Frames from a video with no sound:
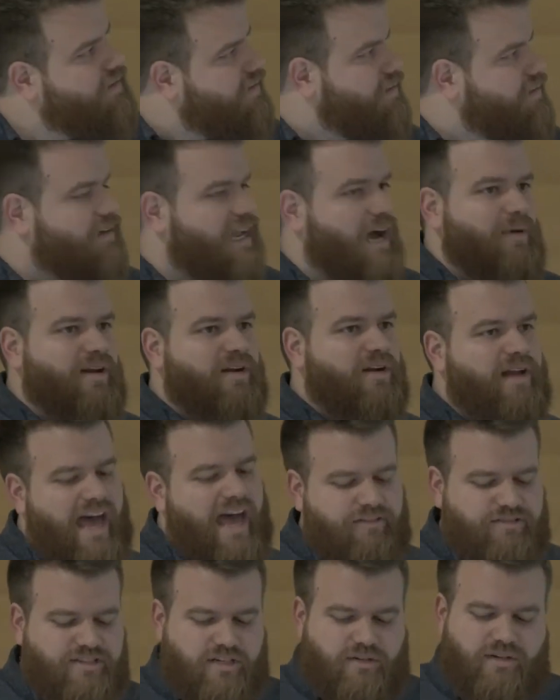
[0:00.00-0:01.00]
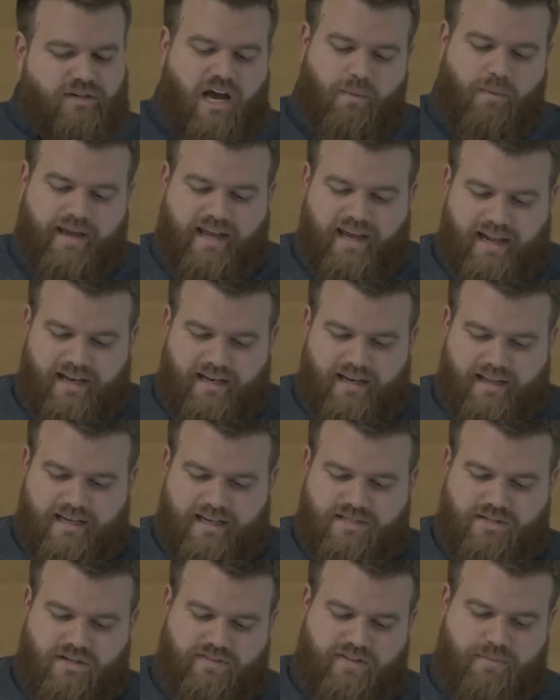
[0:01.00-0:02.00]
Now we don't have to. Now we get like
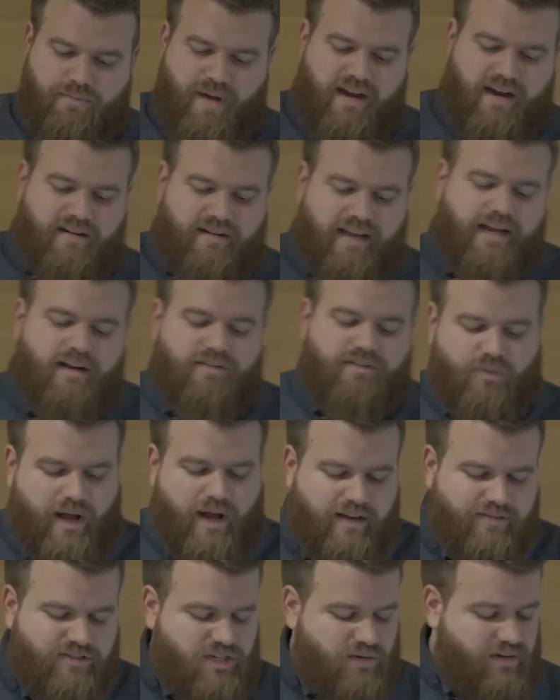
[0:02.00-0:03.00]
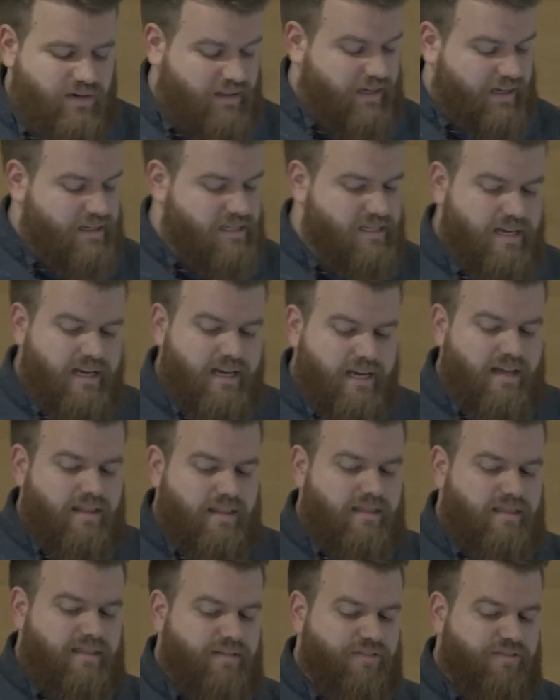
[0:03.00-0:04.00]
sort of a better native way of doing this.
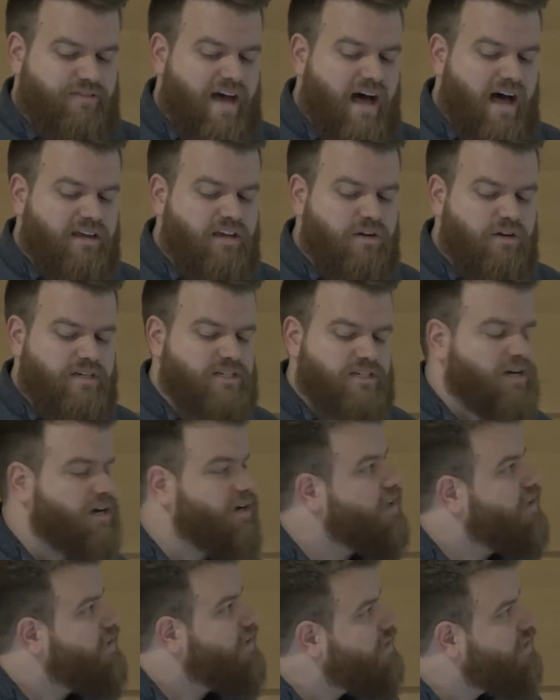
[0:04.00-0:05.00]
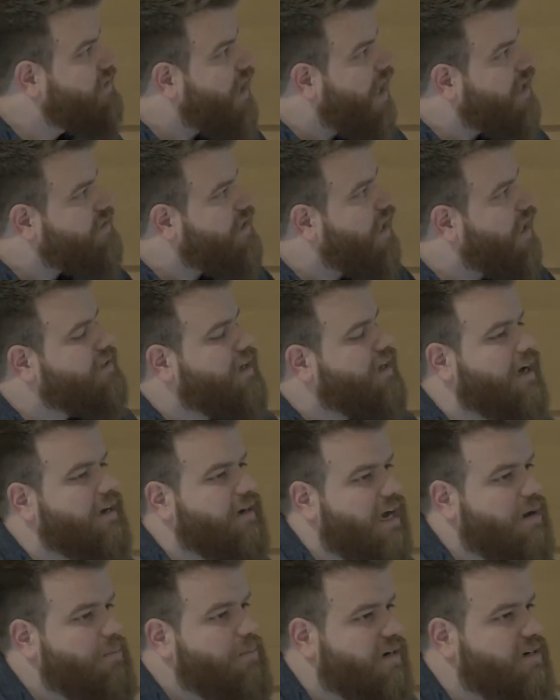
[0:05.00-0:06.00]
The value returned in
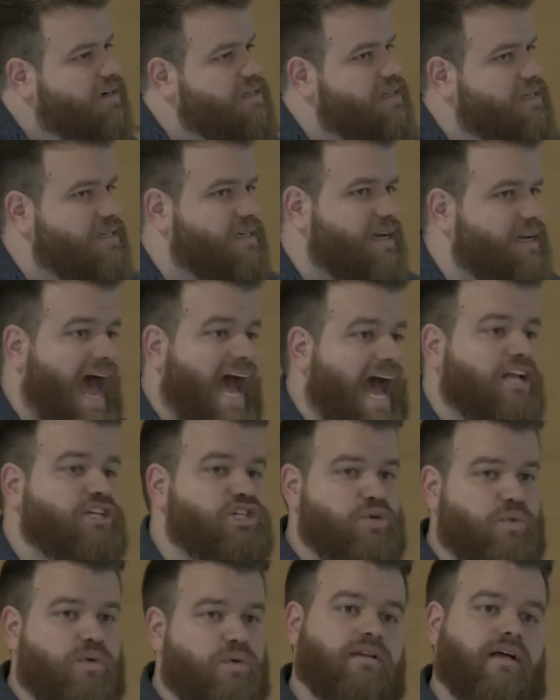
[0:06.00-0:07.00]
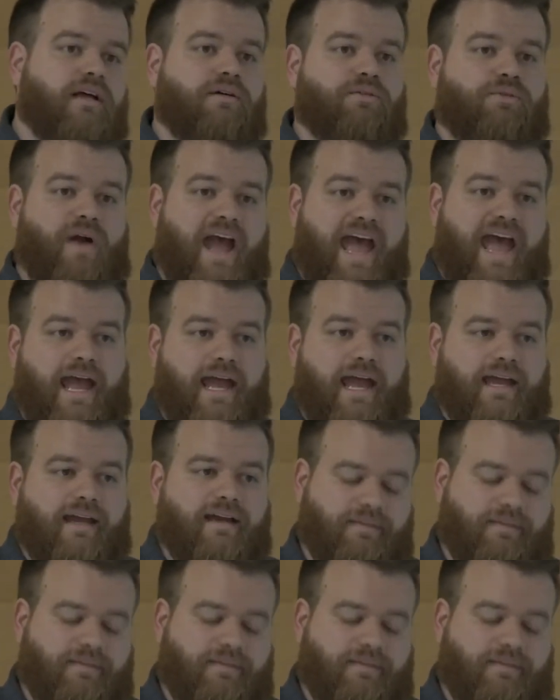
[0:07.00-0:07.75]
numbers is an actual array.